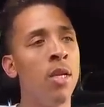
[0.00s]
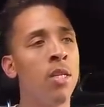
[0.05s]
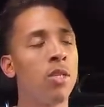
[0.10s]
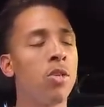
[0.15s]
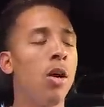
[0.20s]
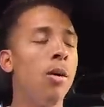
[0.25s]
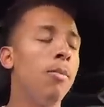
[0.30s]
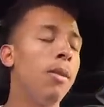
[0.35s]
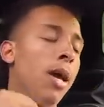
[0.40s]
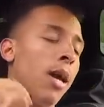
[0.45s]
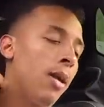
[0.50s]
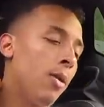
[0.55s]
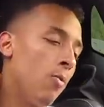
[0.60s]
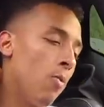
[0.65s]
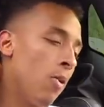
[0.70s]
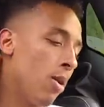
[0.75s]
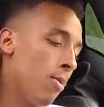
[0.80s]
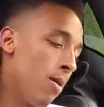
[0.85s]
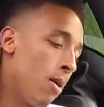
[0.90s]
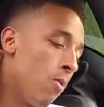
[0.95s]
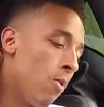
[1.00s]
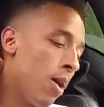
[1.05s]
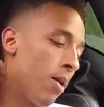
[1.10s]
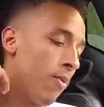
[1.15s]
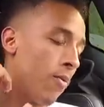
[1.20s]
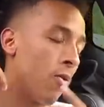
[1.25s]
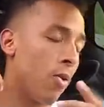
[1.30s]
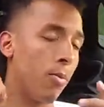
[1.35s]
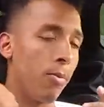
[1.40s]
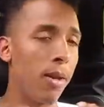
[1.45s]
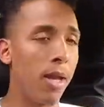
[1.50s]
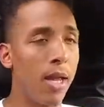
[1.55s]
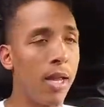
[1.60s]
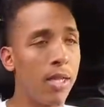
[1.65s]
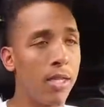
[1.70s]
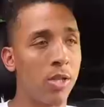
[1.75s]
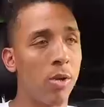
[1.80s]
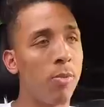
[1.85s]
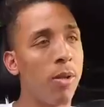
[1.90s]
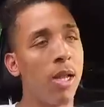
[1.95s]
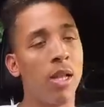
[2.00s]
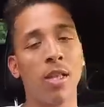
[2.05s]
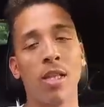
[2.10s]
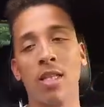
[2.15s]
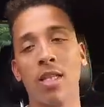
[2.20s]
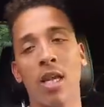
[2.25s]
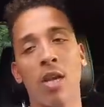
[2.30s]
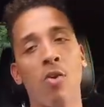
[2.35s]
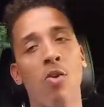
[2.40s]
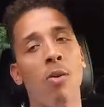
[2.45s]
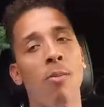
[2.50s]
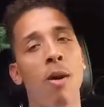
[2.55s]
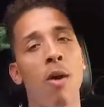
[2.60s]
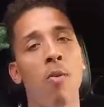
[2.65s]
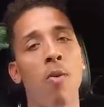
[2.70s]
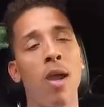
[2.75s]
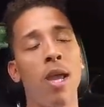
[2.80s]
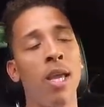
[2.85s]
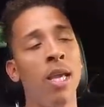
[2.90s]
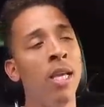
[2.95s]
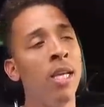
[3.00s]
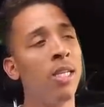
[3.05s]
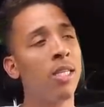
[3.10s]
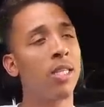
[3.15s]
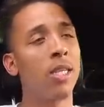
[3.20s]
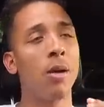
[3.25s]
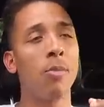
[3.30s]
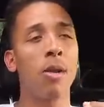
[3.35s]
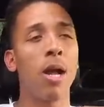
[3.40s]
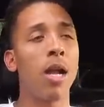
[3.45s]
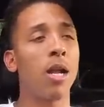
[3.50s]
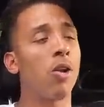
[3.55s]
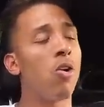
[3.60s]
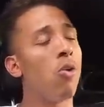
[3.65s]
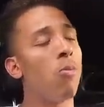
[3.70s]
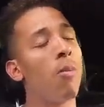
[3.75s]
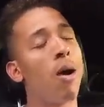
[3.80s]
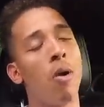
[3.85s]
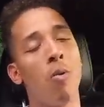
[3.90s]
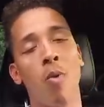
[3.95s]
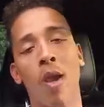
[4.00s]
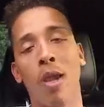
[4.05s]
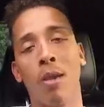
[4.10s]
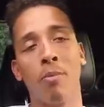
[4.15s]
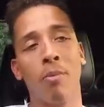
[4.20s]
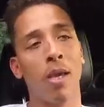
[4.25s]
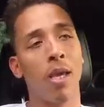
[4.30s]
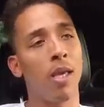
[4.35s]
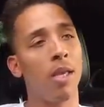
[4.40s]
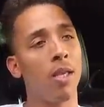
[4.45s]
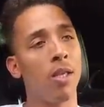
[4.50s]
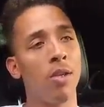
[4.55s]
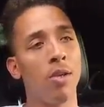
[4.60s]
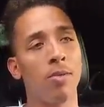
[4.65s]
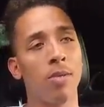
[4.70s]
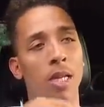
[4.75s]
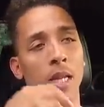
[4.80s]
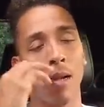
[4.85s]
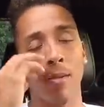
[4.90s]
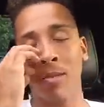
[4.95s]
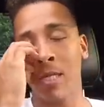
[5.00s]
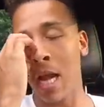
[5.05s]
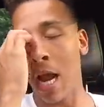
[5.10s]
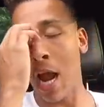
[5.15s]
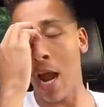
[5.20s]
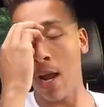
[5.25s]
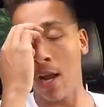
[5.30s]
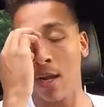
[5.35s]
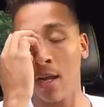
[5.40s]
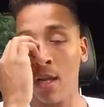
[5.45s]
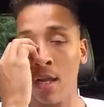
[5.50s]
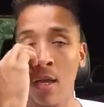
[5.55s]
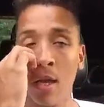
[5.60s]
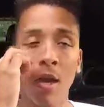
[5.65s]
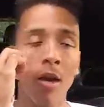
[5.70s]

so i'm like what am i waiting for man so many other things ain't going my way some gotta go my way man you know what i'm saying i'm tired